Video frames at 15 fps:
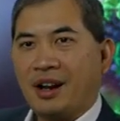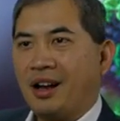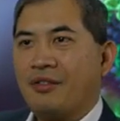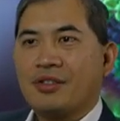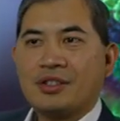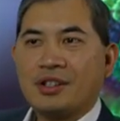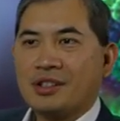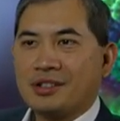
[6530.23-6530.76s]

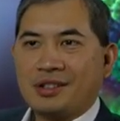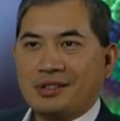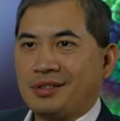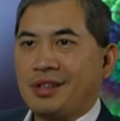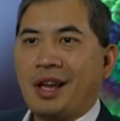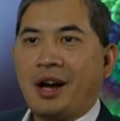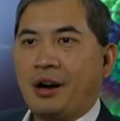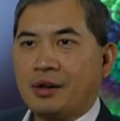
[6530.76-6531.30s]
Alpha Star just doesn't
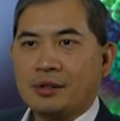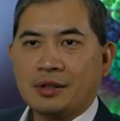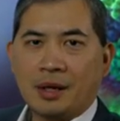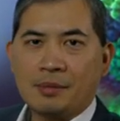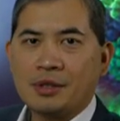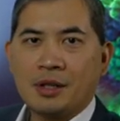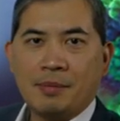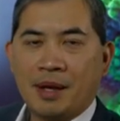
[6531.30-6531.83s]
care. Just, I'm
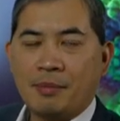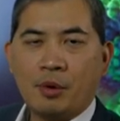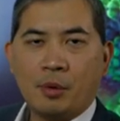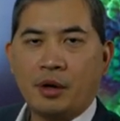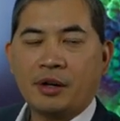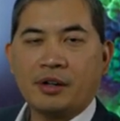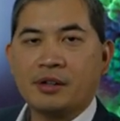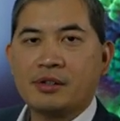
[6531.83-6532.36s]
just gonna make more
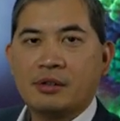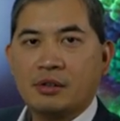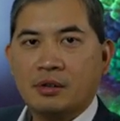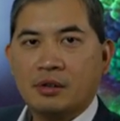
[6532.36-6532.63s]
workers.